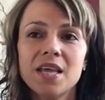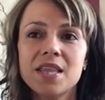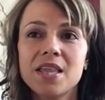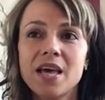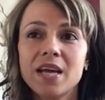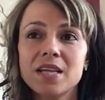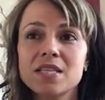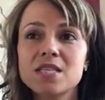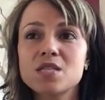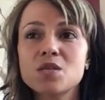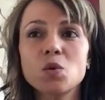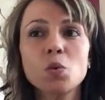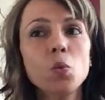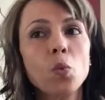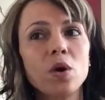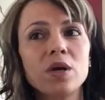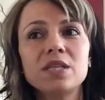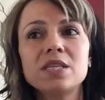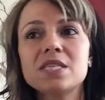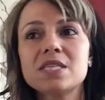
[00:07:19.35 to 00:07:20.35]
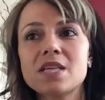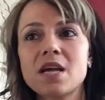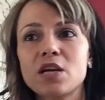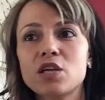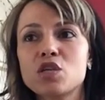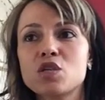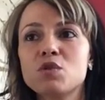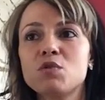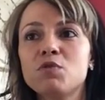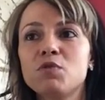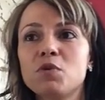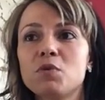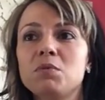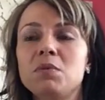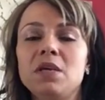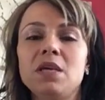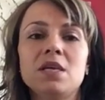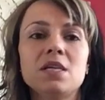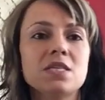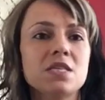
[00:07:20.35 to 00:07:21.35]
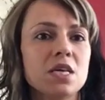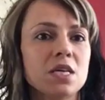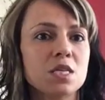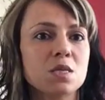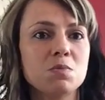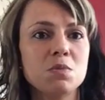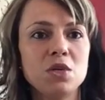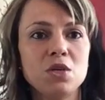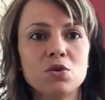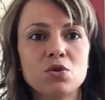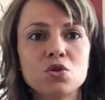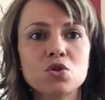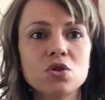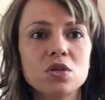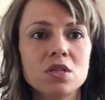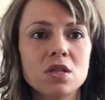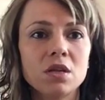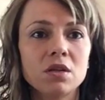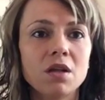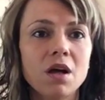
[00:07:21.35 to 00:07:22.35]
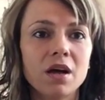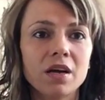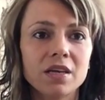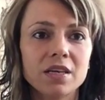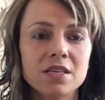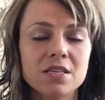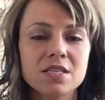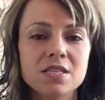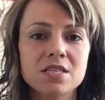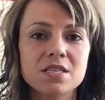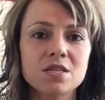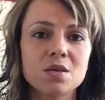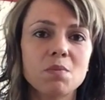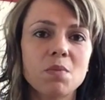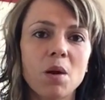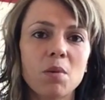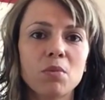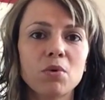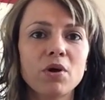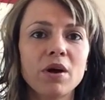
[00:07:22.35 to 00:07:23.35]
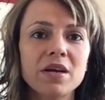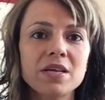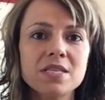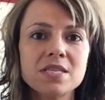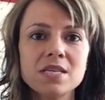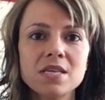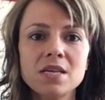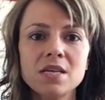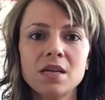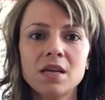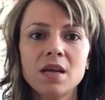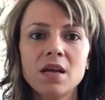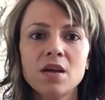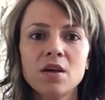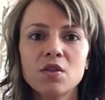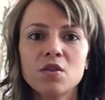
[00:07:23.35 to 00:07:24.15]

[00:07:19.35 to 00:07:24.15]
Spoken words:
That's the one section for me. It takes me usually the longest to memorize it.